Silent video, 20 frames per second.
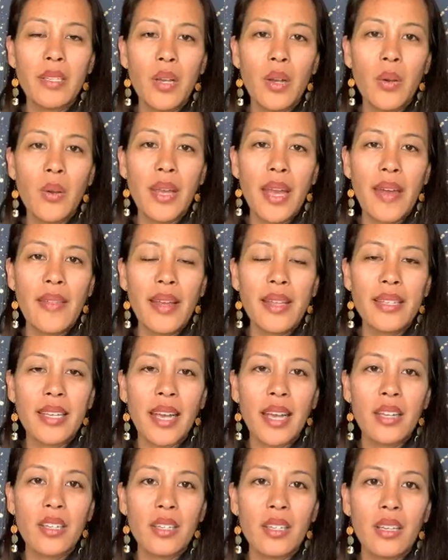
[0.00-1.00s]
Oh, yeah. That's
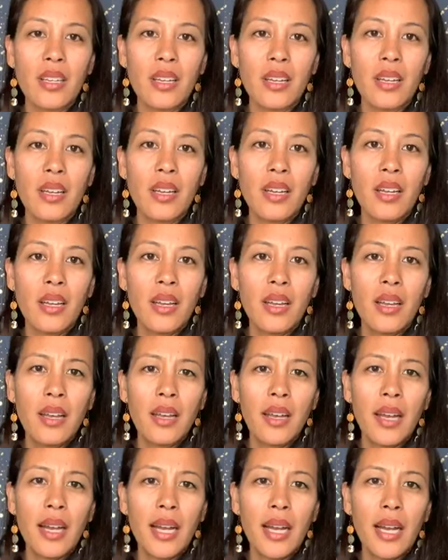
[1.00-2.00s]
Angela.
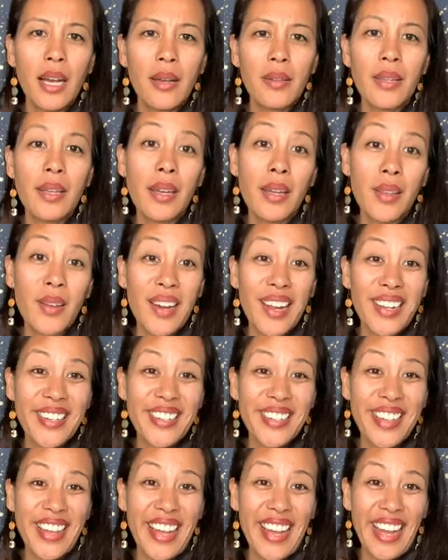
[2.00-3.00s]
The other
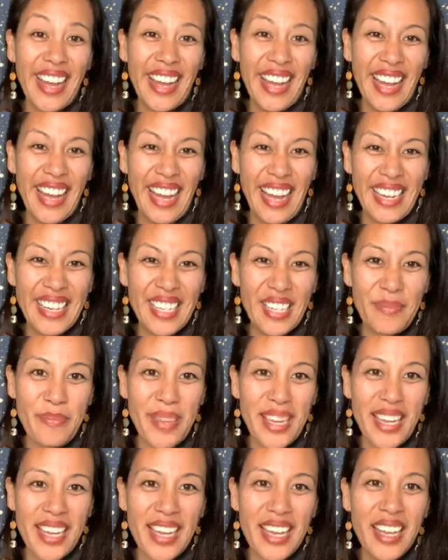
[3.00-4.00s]
Angela. Angela
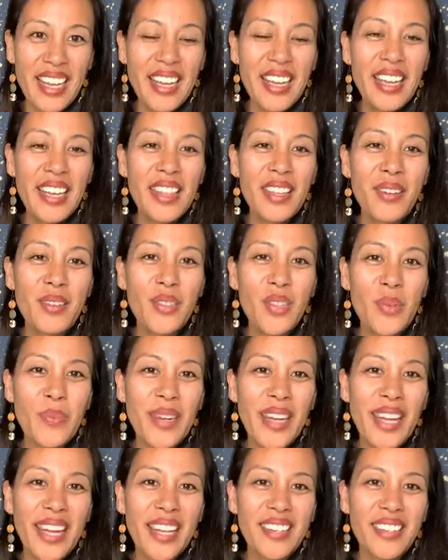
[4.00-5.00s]
B. There's so
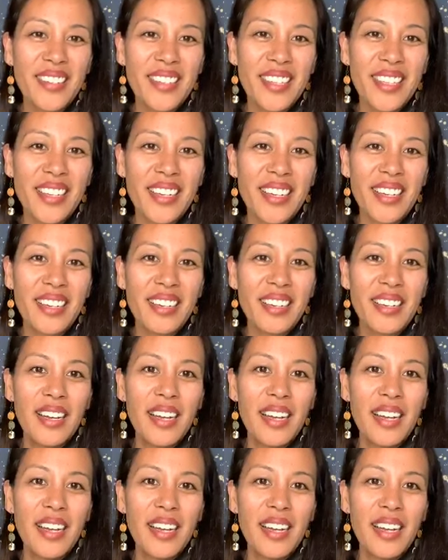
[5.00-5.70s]
many Angelas here.